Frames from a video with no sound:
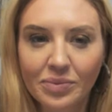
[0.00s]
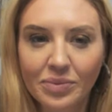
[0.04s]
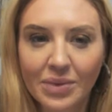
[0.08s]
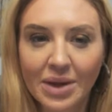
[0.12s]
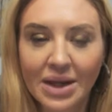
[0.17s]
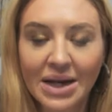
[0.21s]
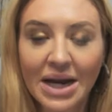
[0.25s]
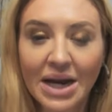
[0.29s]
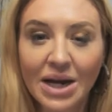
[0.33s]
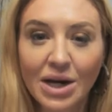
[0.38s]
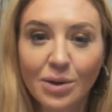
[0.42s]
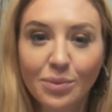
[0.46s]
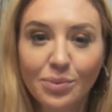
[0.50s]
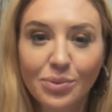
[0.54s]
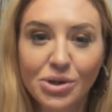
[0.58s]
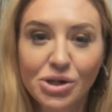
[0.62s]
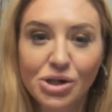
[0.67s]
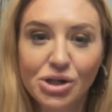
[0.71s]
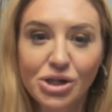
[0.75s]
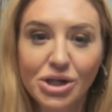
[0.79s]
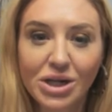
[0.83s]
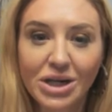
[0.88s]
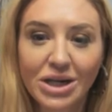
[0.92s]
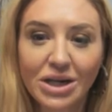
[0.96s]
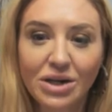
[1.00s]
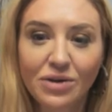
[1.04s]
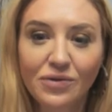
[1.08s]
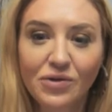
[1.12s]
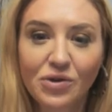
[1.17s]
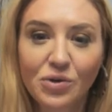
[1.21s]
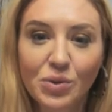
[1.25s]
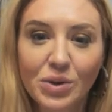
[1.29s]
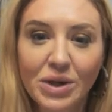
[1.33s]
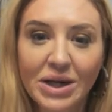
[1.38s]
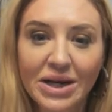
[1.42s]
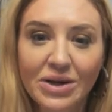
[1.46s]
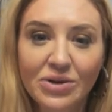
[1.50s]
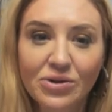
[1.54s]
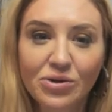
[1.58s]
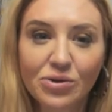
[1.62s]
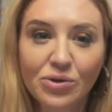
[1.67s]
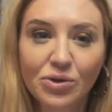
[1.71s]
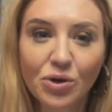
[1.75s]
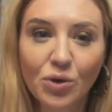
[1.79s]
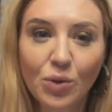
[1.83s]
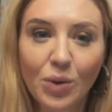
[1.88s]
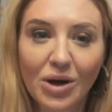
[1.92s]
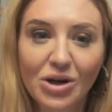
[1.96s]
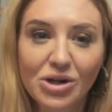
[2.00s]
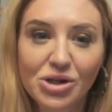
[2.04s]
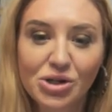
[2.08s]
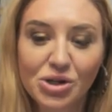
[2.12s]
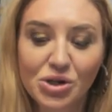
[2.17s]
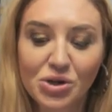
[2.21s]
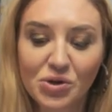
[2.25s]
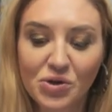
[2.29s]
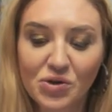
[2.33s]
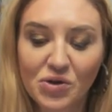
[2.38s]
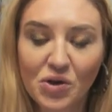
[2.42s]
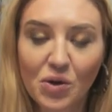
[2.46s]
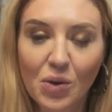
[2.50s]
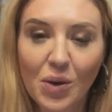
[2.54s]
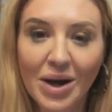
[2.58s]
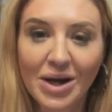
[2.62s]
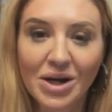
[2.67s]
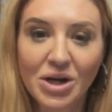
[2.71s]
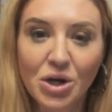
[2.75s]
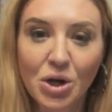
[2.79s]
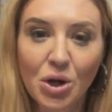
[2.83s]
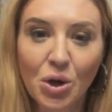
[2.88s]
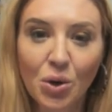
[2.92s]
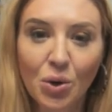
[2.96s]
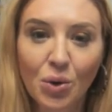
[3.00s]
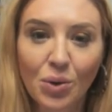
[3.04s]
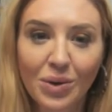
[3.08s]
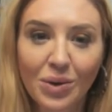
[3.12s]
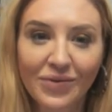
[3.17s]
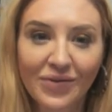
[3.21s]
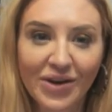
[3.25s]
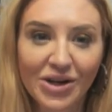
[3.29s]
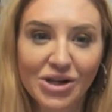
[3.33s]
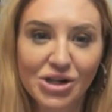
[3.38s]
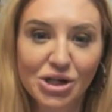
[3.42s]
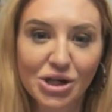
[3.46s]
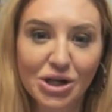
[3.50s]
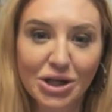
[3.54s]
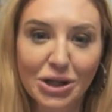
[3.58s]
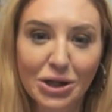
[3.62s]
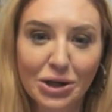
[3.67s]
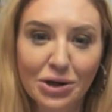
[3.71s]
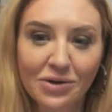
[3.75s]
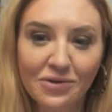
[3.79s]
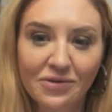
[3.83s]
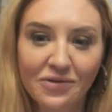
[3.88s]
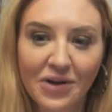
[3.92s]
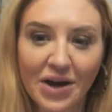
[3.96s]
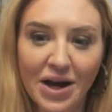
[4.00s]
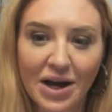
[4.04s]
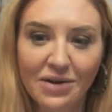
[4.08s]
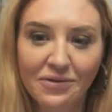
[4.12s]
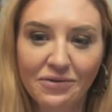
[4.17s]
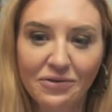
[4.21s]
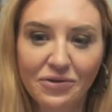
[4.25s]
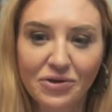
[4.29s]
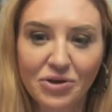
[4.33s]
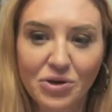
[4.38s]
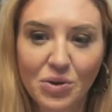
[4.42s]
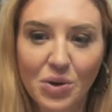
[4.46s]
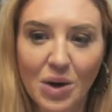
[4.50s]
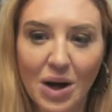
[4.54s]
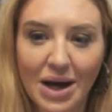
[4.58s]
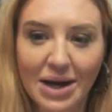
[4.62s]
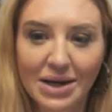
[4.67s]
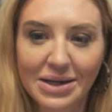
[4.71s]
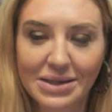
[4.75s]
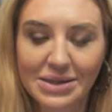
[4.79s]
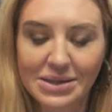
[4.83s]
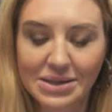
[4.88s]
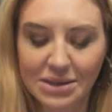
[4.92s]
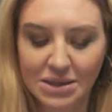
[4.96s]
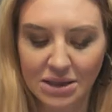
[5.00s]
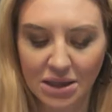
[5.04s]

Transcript: And I'd appreciate it if you would answer the question so I know if I should clarify it for you guys.